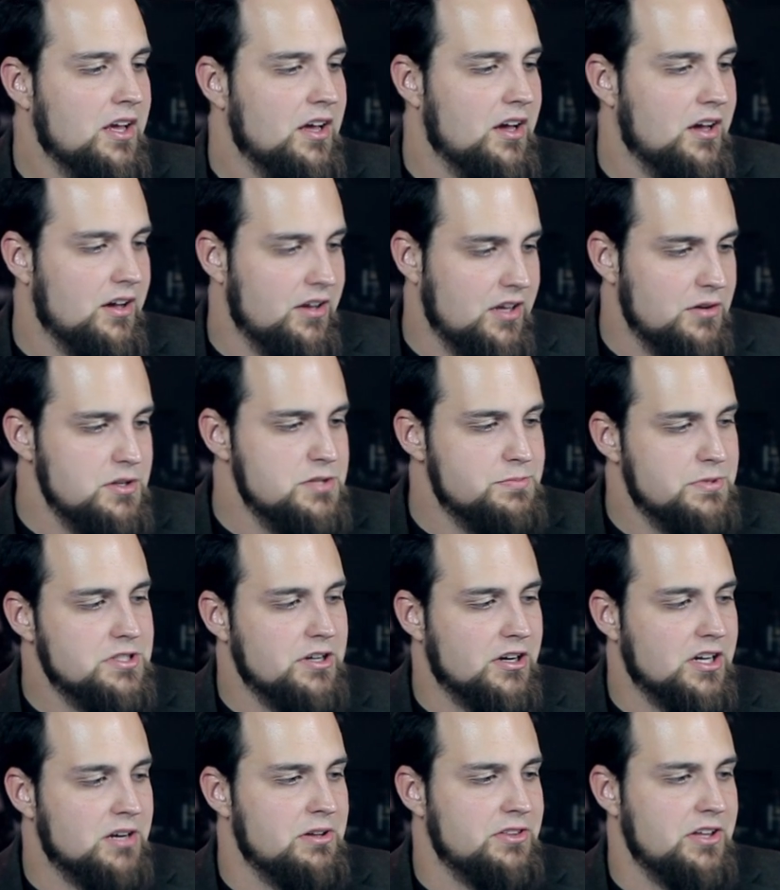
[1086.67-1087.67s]
uh, you know, he's been
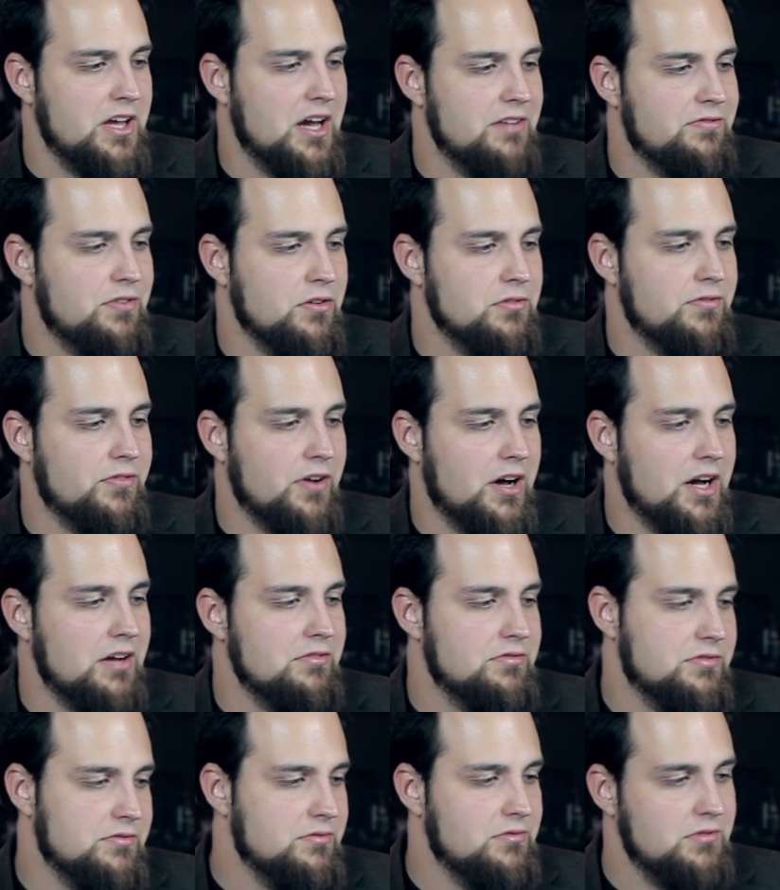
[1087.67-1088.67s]
talking about the iPhone
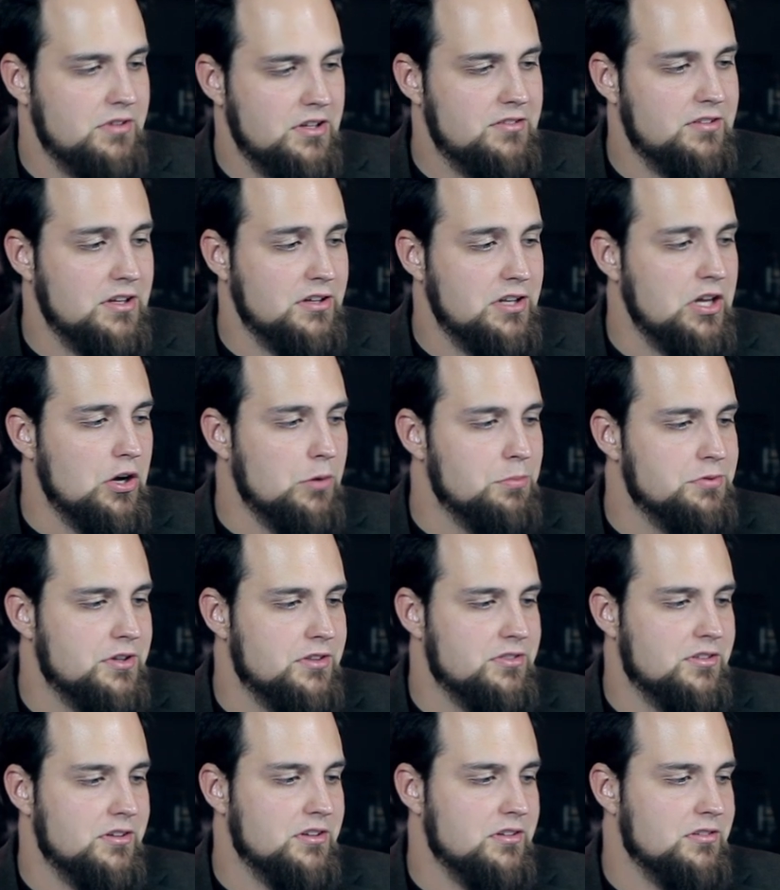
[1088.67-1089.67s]
5. he said he hopes
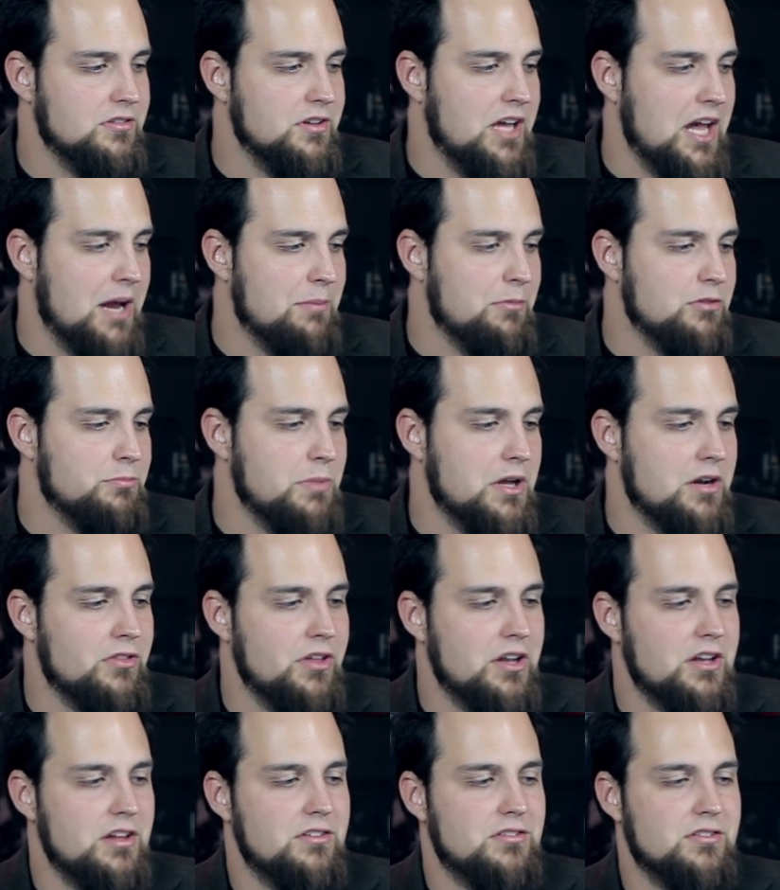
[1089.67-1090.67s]
that the the is better
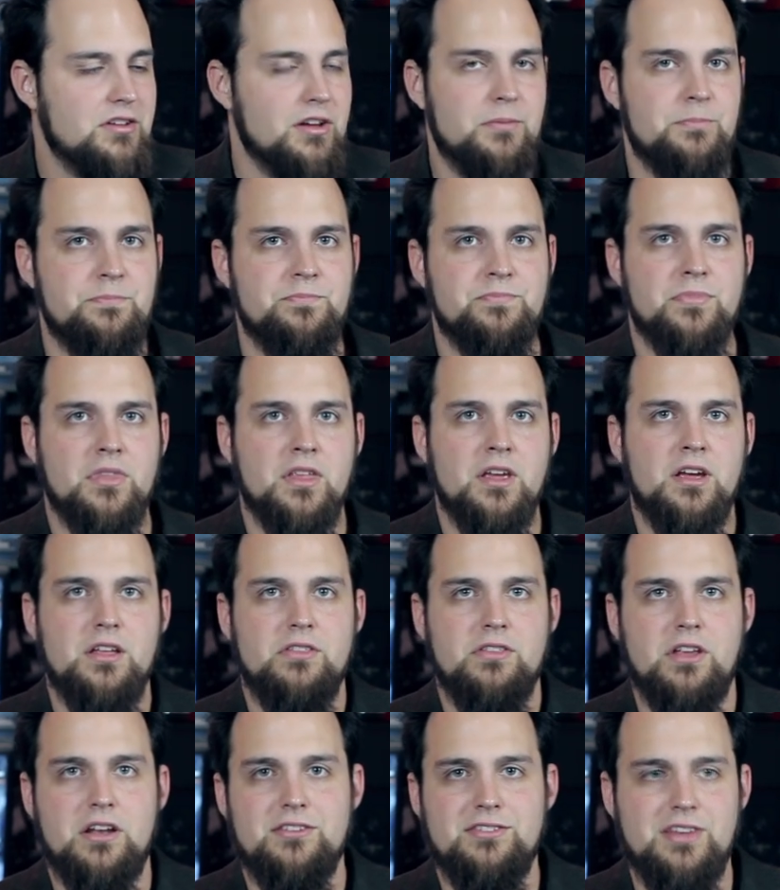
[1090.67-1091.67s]
than his um
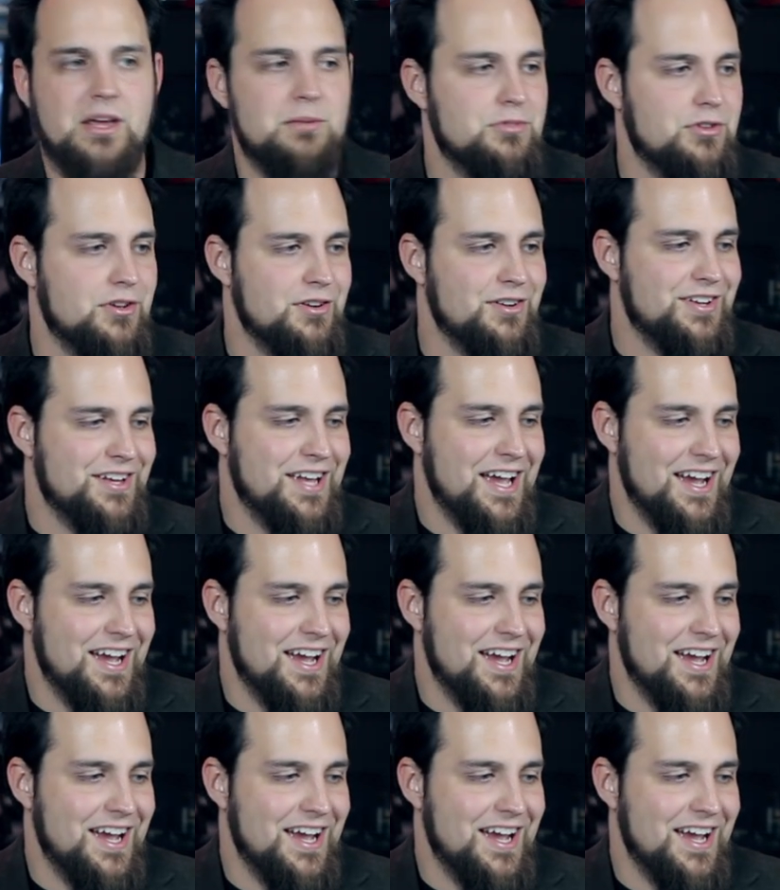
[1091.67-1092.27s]
than a Samsung